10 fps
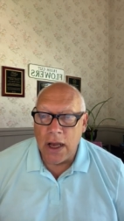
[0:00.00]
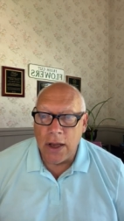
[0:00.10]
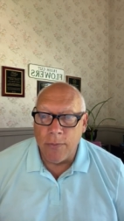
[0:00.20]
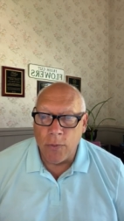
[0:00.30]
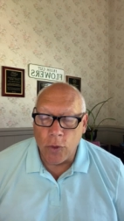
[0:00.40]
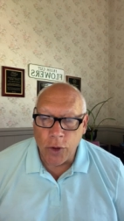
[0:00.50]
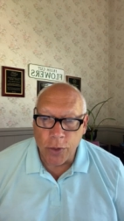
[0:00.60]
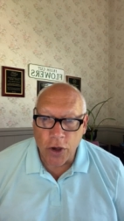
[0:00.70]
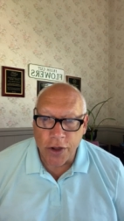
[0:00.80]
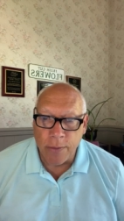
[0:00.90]
um, or
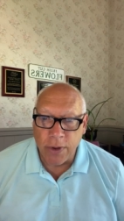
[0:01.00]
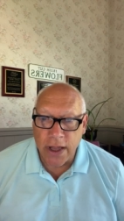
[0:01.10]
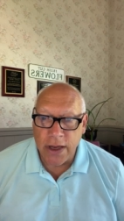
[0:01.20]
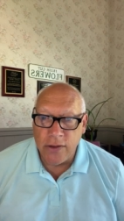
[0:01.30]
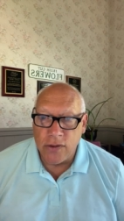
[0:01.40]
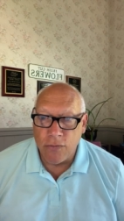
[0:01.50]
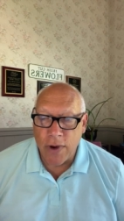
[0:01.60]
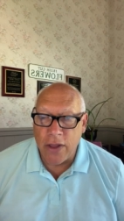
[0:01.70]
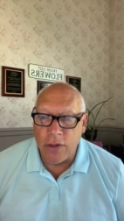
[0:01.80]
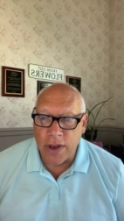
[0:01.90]
you would call them plugs,
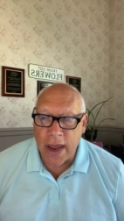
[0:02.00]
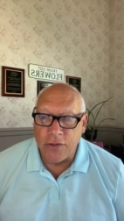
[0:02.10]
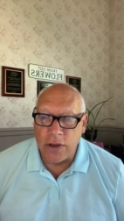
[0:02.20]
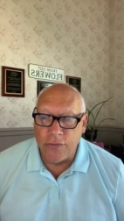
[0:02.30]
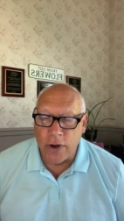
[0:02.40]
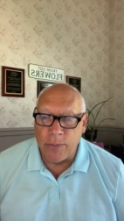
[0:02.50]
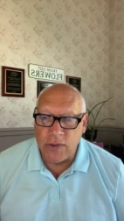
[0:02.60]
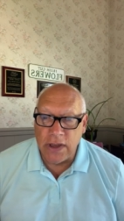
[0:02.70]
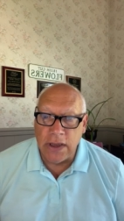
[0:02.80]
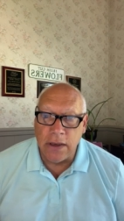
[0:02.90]
rather than actually from
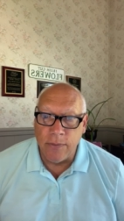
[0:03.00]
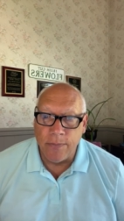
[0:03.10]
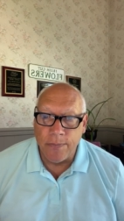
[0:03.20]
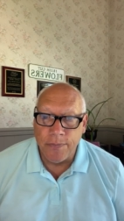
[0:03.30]
seed.